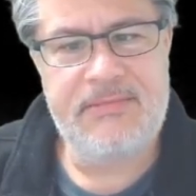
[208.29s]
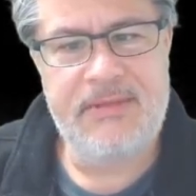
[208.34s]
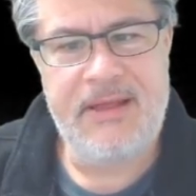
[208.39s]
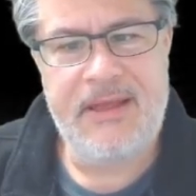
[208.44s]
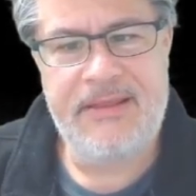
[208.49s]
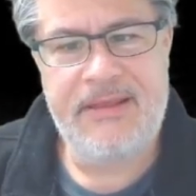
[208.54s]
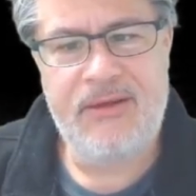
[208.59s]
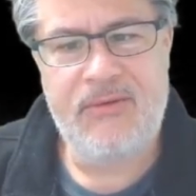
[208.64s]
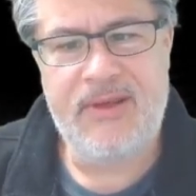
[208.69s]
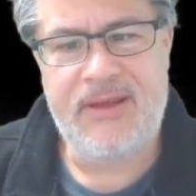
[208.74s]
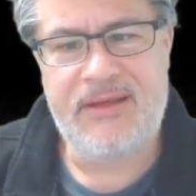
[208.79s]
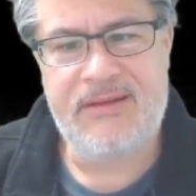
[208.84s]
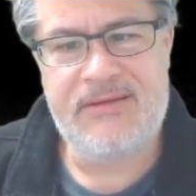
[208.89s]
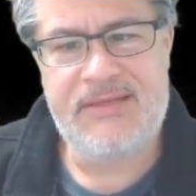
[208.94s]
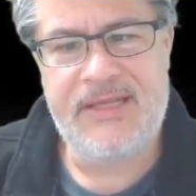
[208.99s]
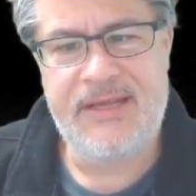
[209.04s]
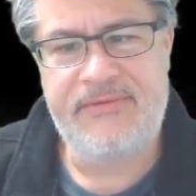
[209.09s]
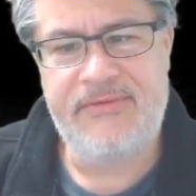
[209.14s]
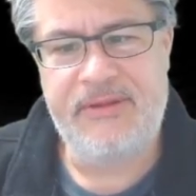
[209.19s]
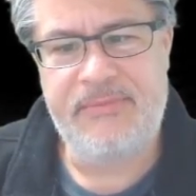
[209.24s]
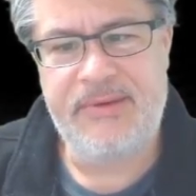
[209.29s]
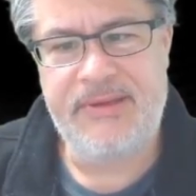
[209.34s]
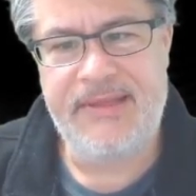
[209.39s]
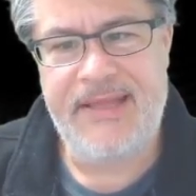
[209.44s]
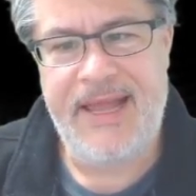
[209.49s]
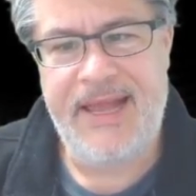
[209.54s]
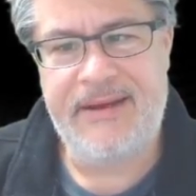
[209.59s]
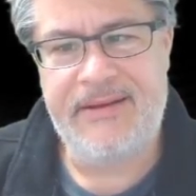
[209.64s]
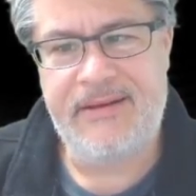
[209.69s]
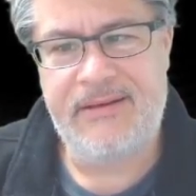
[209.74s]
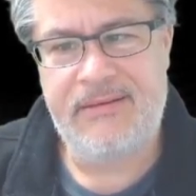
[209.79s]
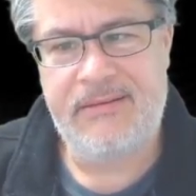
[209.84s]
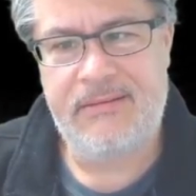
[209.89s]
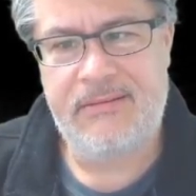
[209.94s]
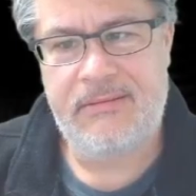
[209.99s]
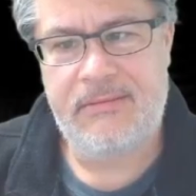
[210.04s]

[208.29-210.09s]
I think we can safely put that in.